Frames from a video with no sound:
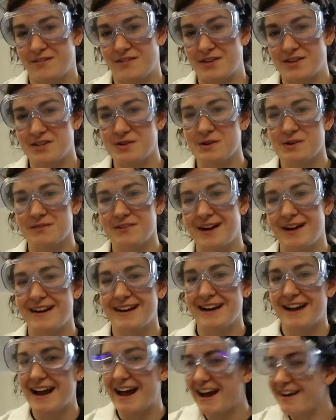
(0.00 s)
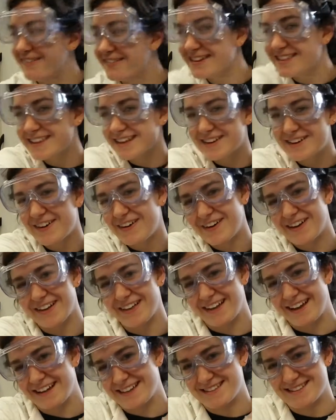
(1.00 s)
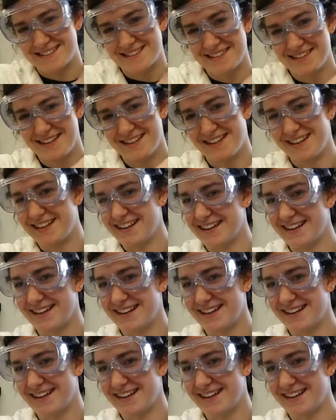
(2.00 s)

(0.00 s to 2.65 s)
if you do it right, everything correlates.